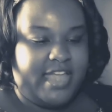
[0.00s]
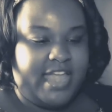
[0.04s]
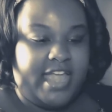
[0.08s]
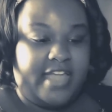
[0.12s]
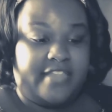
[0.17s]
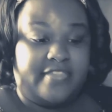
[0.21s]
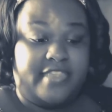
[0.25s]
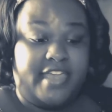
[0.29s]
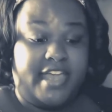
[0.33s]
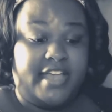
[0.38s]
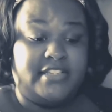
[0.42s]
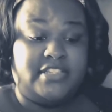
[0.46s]

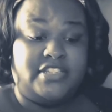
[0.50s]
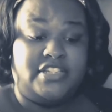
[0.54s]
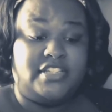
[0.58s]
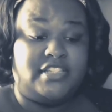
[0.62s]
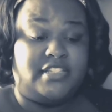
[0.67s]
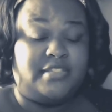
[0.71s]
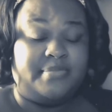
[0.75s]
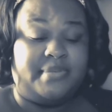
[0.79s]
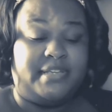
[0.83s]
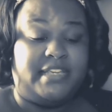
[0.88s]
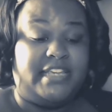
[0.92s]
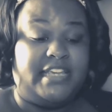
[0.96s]
And that's just
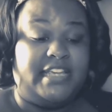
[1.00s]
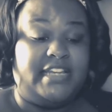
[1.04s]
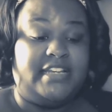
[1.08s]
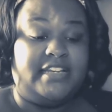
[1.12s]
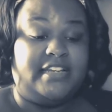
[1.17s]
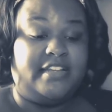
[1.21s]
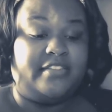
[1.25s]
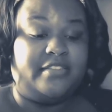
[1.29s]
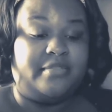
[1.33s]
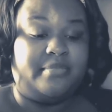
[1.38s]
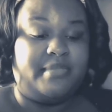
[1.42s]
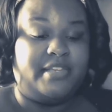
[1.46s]
the beginning
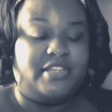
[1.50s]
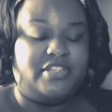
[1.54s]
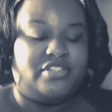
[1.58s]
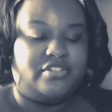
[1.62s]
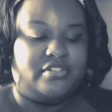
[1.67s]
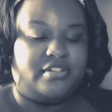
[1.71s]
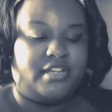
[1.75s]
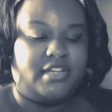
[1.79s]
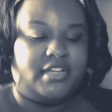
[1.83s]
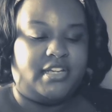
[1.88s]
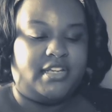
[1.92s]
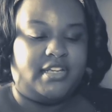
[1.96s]
of the
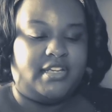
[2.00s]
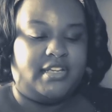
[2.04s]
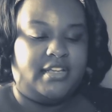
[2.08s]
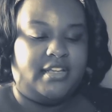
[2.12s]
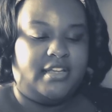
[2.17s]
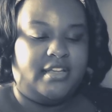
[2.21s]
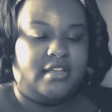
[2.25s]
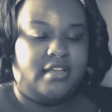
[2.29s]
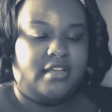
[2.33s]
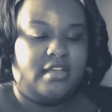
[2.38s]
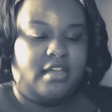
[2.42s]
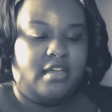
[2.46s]
mystery,
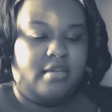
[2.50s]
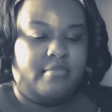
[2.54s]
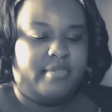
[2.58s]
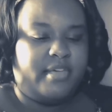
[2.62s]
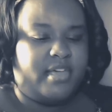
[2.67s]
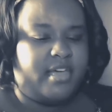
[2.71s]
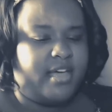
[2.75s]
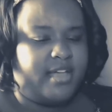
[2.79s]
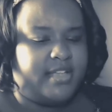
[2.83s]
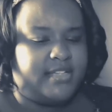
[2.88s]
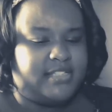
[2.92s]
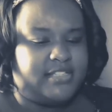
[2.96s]

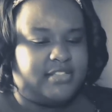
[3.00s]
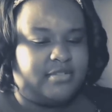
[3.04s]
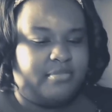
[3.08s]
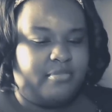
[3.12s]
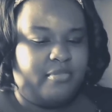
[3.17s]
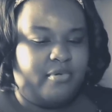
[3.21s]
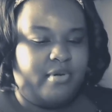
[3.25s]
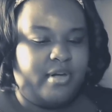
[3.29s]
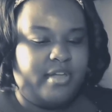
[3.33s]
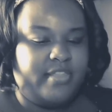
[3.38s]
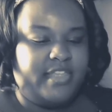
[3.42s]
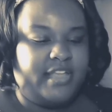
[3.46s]
because the
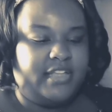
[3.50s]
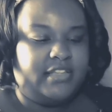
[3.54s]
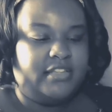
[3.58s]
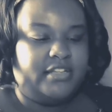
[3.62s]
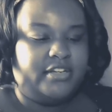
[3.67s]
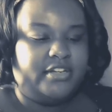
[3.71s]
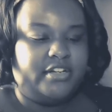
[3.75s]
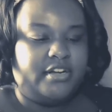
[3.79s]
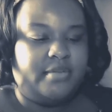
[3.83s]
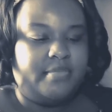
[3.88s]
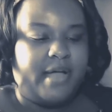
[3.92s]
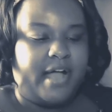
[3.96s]
more they
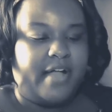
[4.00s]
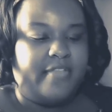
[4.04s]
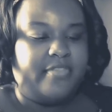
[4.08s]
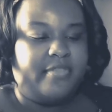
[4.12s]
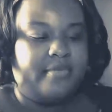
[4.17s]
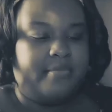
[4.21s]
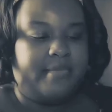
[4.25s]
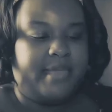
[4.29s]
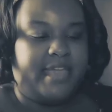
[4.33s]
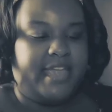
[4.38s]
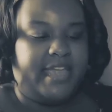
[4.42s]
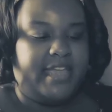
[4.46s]
learn about the
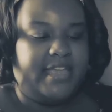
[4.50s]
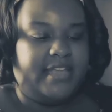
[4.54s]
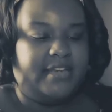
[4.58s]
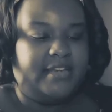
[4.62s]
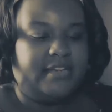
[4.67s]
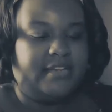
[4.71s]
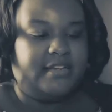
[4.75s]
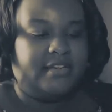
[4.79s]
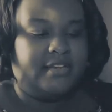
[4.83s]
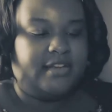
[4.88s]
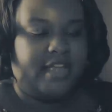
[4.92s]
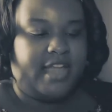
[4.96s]

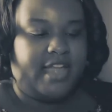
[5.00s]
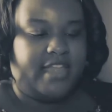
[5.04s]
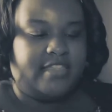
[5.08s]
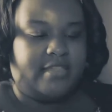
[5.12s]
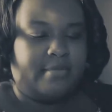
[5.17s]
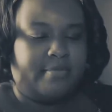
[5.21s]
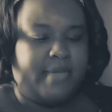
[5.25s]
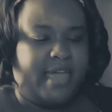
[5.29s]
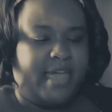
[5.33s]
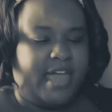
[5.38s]
man and the